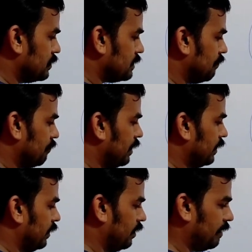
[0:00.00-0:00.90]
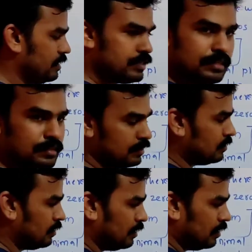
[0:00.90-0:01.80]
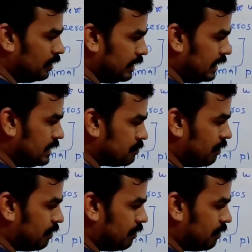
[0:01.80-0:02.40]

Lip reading: somewhere here, right? Real is